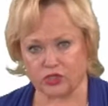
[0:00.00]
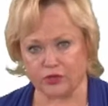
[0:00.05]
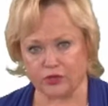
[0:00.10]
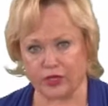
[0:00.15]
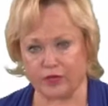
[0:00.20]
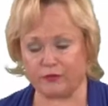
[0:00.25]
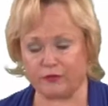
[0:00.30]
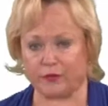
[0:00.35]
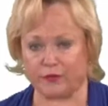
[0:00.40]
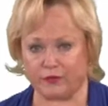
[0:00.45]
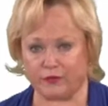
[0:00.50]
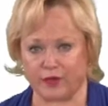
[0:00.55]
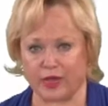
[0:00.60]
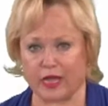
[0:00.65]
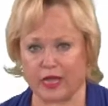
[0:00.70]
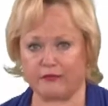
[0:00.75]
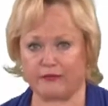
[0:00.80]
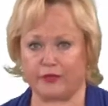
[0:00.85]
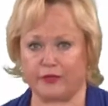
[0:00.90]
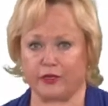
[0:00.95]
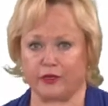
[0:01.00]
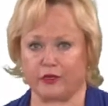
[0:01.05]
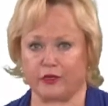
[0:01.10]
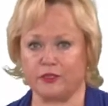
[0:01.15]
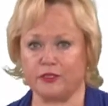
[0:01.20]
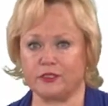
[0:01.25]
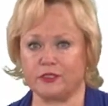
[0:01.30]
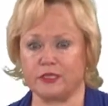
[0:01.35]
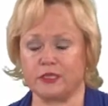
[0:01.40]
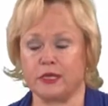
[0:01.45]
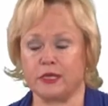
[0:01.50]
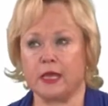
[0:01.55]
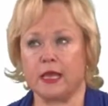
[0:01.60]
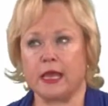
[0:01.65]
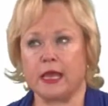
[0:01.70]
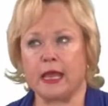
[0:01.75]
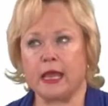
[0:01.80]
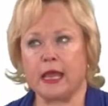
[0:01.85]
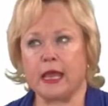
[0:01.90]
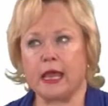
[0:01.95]
Street for 5 years.
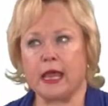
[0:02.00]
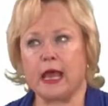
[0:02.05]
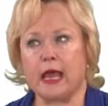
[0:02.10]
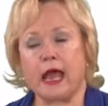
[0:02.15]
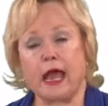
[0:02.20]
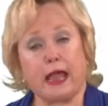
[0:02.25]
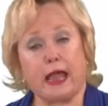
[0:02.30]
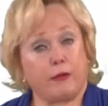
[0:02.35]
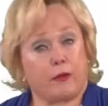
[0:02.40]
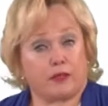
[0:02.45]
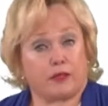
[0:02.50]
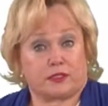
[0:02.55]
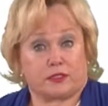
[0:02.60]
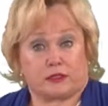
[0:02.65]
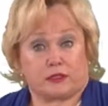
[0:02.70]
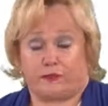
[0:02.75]
I was